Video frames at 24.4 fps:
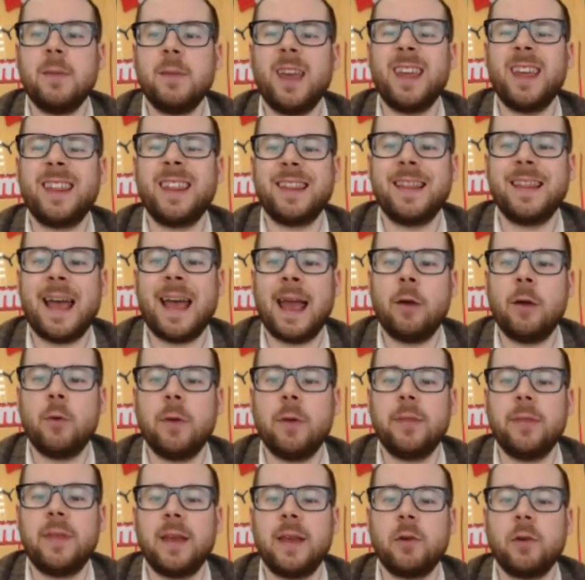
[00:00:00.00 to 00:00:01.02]
is now
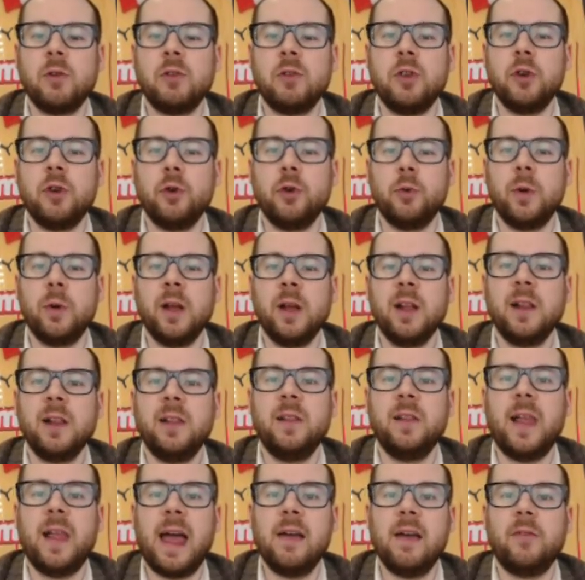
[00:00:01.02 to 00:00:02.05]
their new
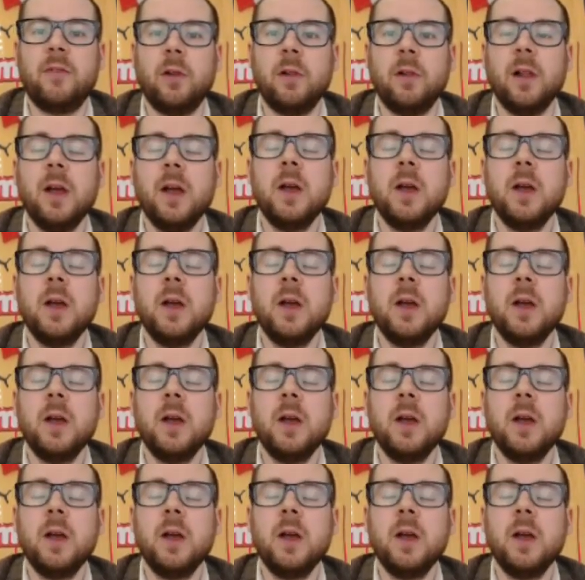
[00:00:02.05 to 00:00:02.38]
level.